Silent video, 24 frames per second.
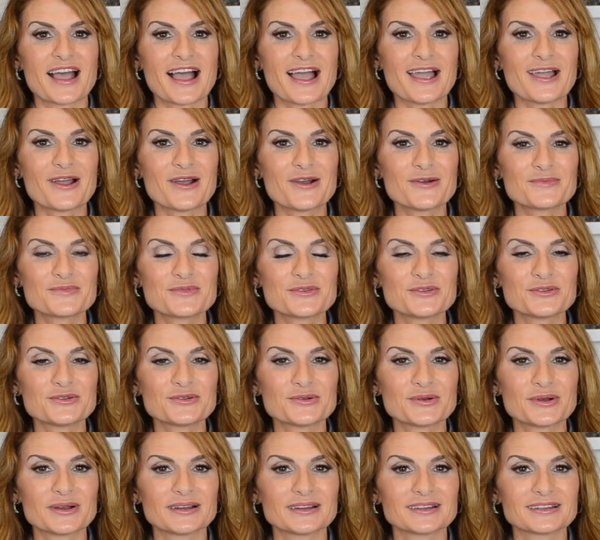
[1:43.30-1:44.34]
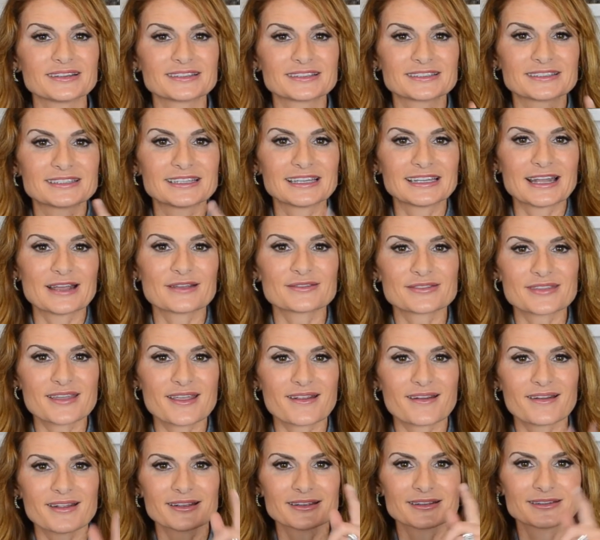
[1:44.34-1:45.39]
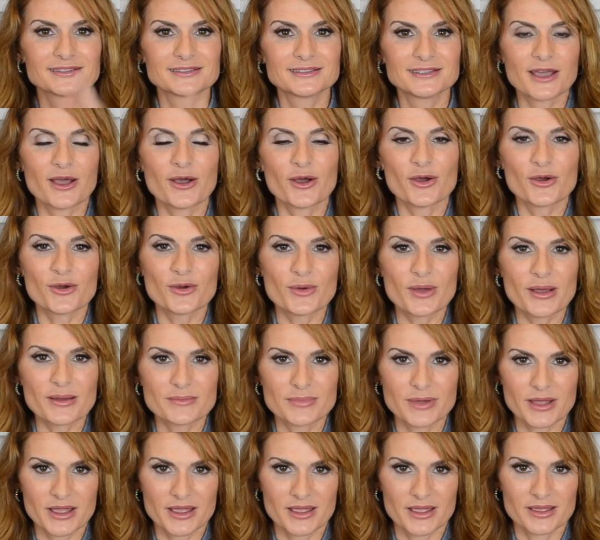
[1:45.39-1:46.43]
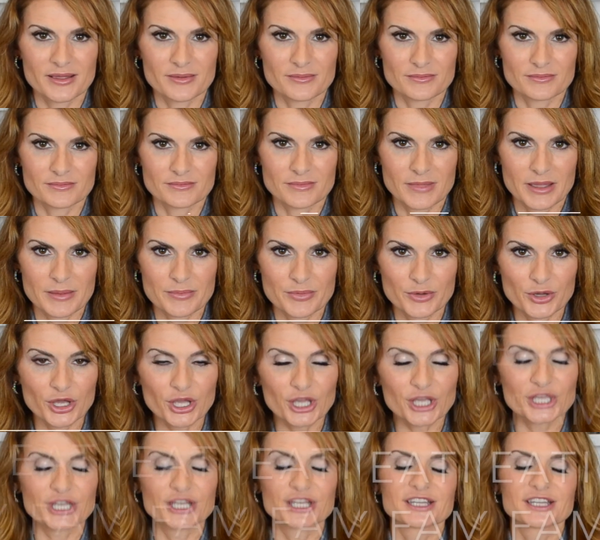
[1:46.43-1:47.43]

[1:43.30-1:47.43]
I hope you get out there, go buy my book,